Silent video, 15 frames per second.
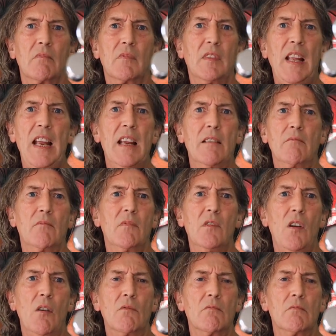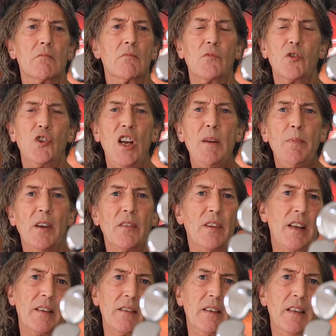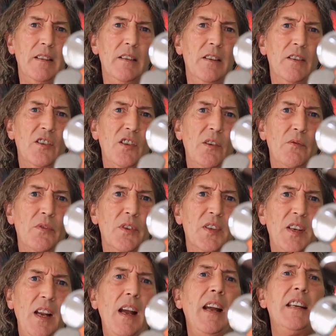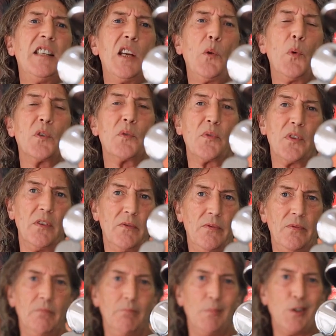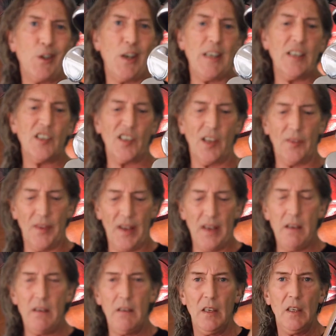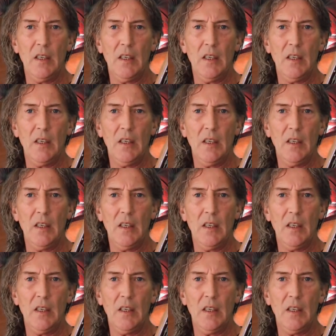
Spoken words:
They're not cheap, so there's 80 quid worth of machines on there.